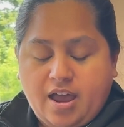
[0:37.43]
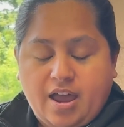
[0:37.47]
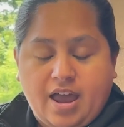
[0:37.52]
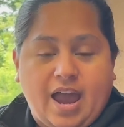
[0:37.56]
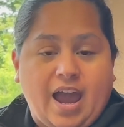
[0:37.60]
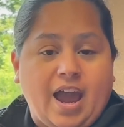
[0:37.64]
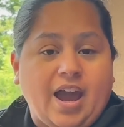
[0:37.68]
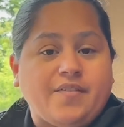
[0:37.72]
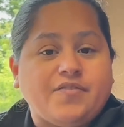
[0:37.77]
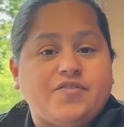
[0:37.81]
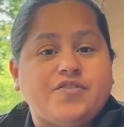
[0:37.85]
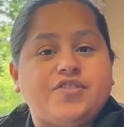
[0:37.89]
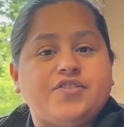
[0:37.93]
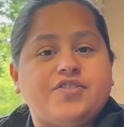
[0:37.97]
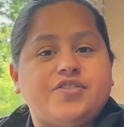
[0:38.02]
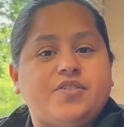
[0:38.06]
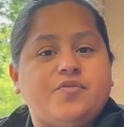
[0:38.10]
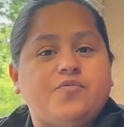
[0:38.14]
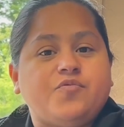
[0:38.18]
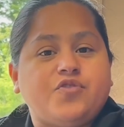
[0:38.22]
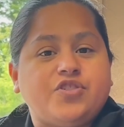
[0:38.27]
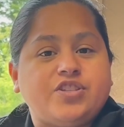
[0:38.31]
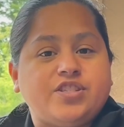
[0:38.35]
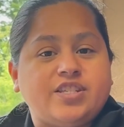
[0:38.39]
After you're
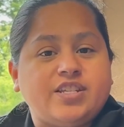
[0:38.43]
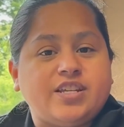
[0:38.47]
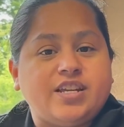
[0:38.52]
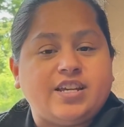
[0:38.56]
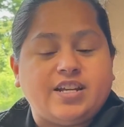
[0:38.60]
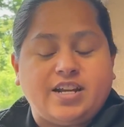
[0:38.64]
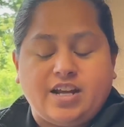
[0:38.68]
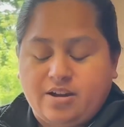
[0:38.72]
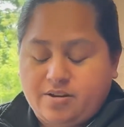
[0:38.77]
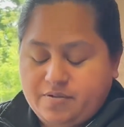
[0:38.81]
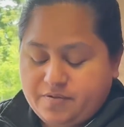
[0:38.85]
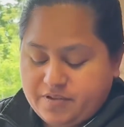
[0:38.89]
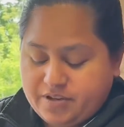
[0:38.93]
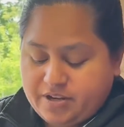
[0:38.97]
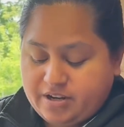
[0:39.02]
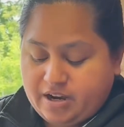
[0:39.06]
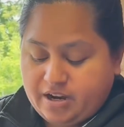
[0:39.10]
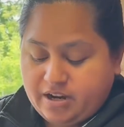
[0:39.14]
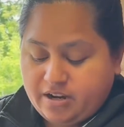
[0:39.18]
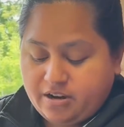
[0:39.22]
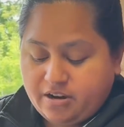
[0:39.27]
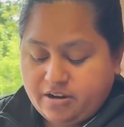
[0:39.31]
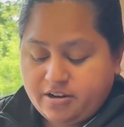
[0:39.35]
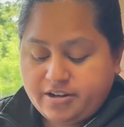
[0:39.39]
done rinsing it out, the
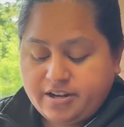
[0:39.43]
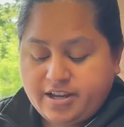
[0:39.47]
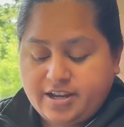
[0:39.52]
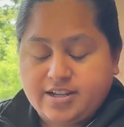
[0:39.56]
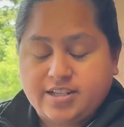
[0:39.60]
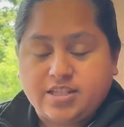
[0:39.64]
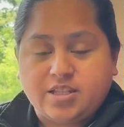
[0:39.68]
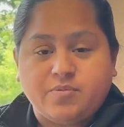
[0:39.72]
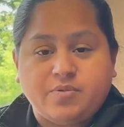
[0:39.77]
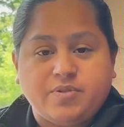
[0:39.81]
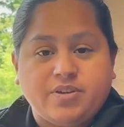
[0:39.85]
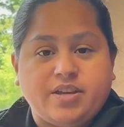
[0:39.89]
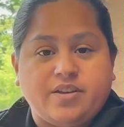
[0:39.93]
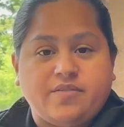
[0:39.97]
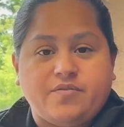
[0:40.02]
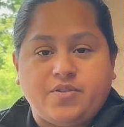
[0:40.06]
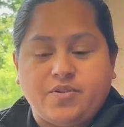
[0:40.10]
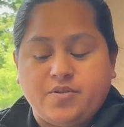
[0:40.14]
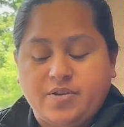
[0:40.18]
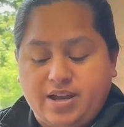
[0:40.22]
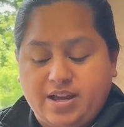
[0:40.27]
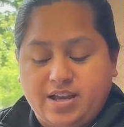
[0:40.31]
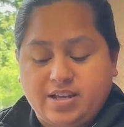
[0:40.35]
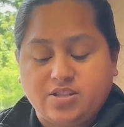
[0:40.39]
night guard case that we give
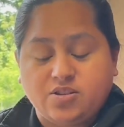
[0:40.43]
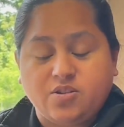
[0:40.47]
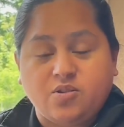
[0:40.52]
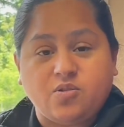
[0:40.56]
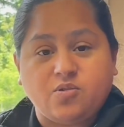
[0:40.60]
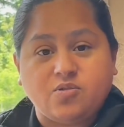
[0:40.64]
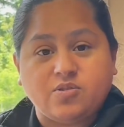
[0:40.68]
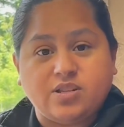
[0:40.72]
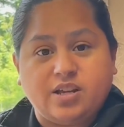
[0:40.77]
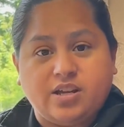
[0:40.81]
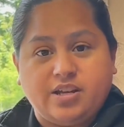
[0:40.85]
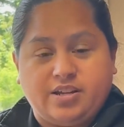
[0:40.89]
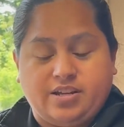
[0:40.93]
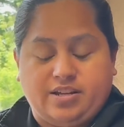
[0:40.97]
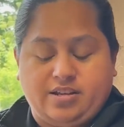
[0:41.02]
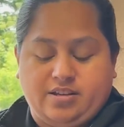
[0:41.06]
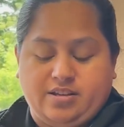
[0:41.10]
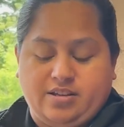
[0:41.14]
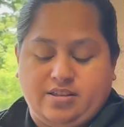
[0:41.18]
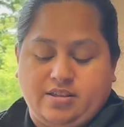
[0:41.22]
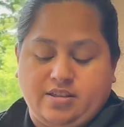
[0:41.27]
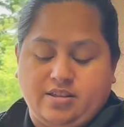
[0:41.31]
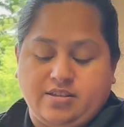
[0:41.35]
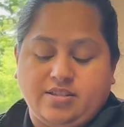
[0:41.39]
you has holes on it,
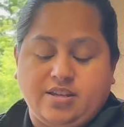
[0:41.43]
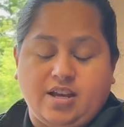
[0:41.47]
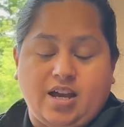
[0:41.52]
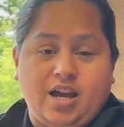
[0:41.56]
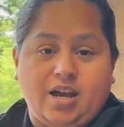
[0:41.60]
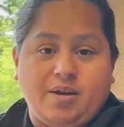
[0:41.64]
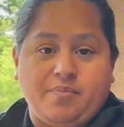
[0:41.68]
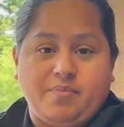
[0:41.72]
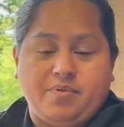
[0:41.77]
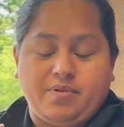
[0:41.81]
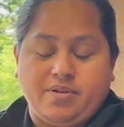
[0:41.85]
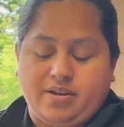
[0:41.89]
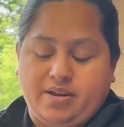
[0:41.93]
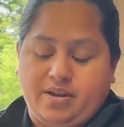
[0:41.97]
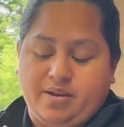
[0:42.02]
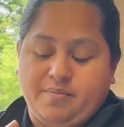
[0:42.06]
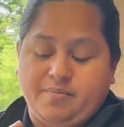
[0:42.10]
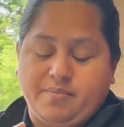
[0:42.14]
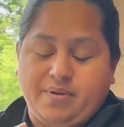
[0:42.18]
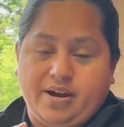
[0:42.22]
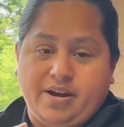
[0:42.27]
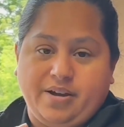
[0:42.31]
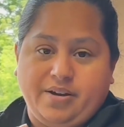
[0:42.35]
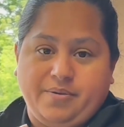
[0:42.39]
the top and
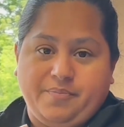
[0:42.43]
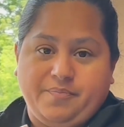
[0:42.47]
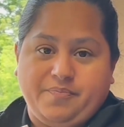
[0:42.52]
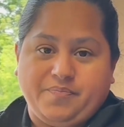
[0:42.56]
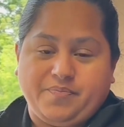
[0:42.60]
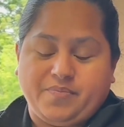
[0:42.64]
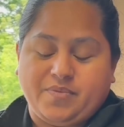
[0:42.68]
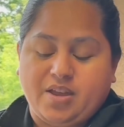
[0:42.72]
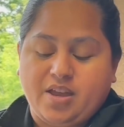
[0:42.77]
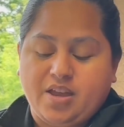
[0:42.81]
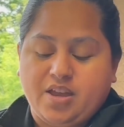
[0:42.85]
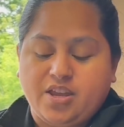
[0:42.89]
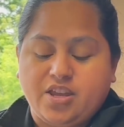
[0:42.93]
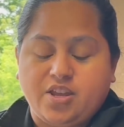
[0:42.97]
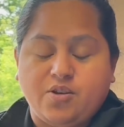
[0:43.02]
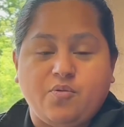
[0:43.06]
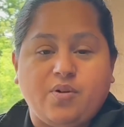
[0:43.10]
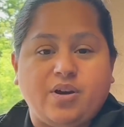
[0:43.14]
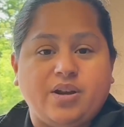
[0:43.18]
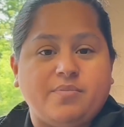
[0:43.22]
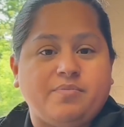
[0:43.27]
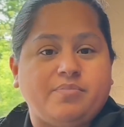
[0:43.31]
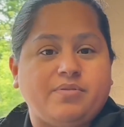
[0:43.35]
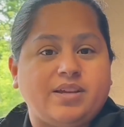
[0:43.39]
bottom. You
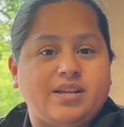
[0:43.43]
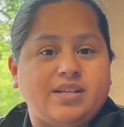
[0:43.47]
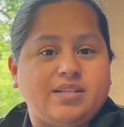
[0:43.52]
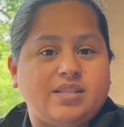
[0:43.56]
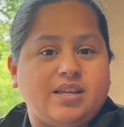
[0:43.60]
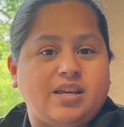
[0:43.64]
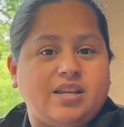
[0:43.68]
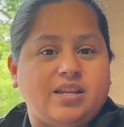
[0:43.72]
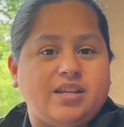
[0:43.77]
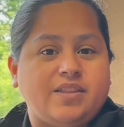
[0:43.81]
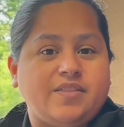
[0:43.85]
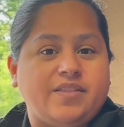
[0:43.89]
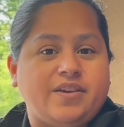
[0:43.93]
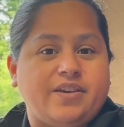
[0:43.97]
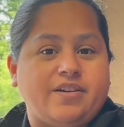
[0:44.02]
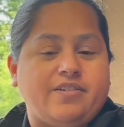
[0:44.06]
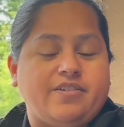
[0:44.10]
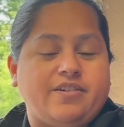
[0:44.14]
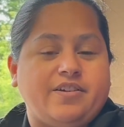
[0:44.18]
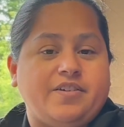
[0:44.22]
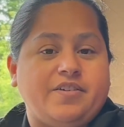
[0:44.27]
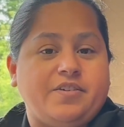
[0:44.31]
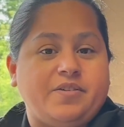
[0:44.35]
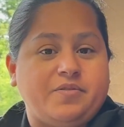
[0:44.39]
want to place that in there
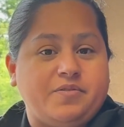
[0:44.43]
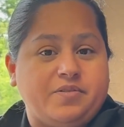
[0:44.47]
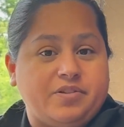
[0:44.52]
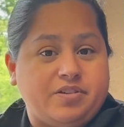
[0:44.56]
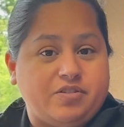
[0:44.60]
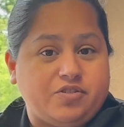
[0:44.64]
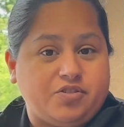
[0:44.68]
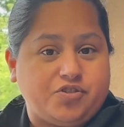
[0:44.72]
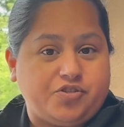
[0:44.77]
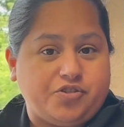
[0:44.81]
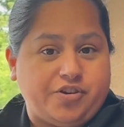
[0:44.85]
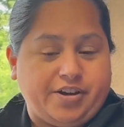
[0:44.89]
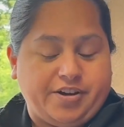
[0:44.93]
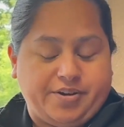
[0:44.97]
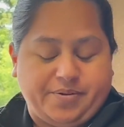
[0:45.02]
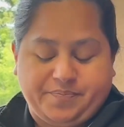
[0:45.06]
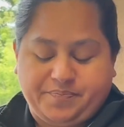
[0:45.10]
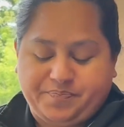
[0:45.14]
and it'll air dry.